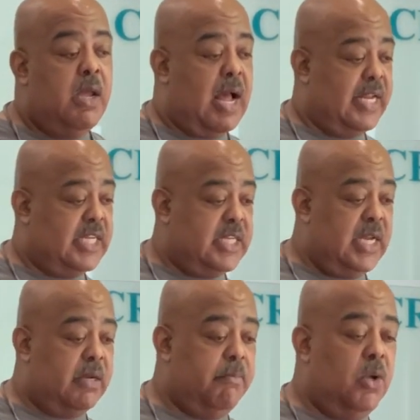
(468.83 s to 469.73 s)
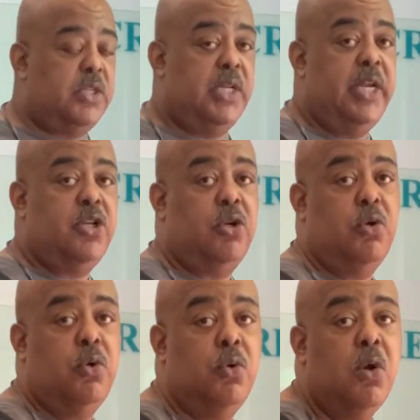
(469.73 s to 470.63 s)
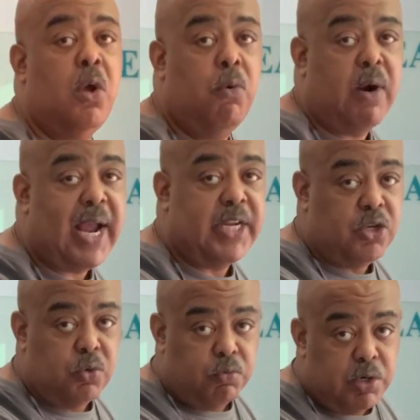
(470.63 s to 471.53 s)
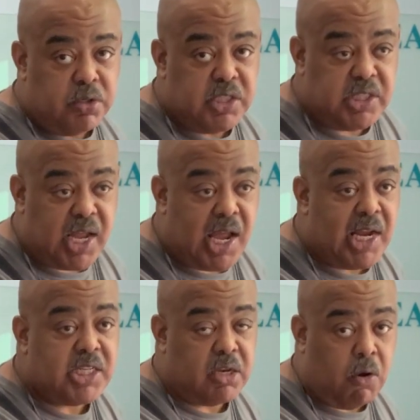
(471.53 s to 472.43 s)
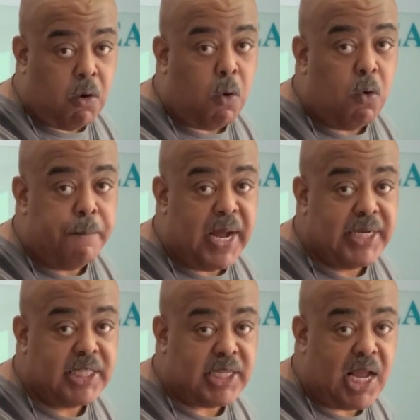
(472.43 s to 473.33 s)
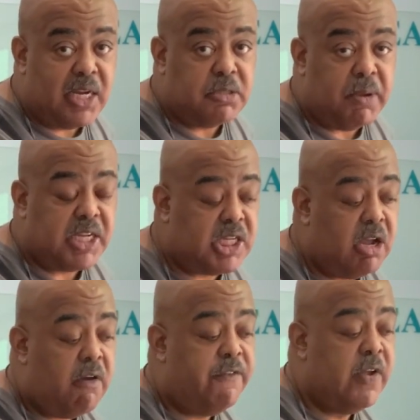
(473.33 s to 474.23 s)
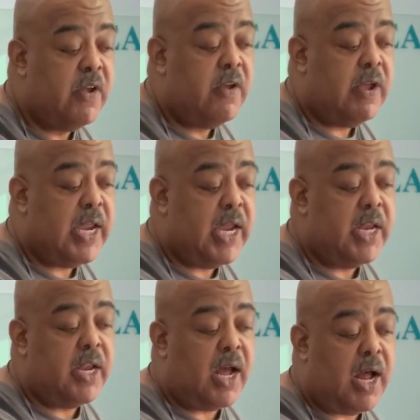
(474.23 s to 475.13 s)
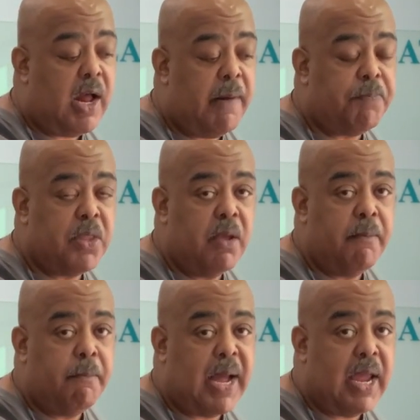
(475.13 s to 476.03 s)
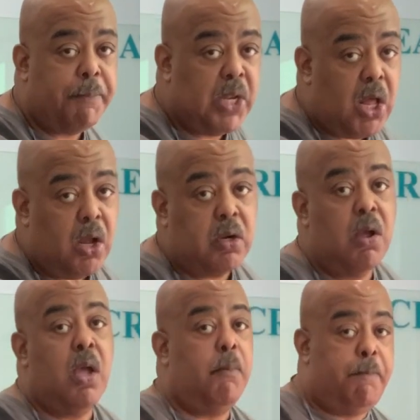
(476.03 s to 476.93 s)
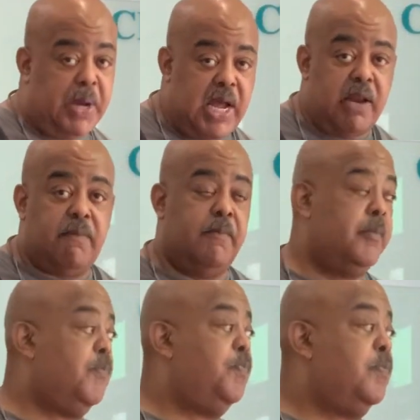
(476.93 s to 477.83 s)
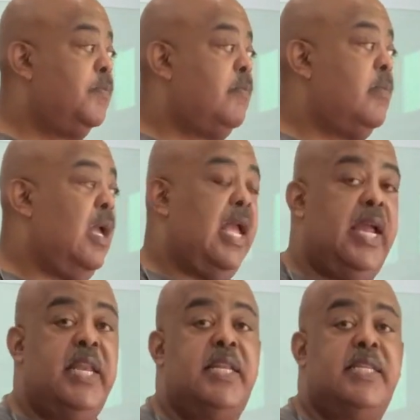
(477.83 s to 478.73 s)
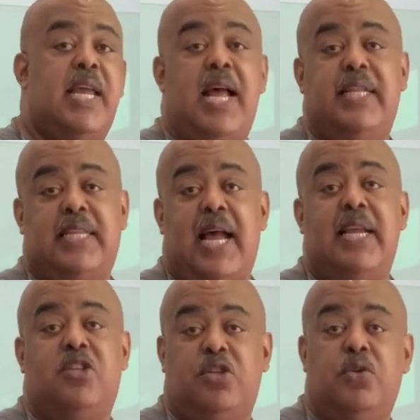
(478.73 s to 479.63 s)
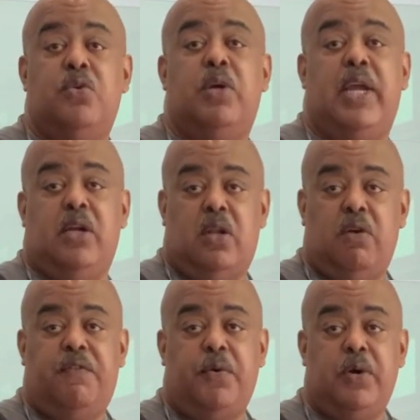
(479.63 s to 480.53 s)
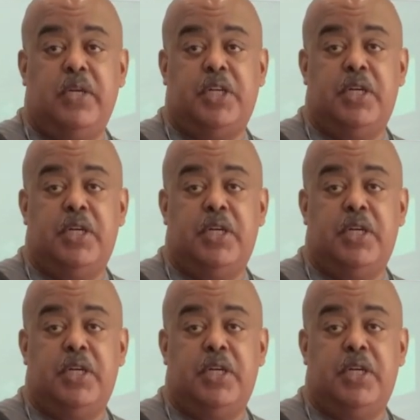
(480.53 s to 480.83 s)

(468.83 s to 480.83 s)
I stick mostly to where I can do real designs and hold my designs myself in my Epilogue. But any designs I do in Glowforge,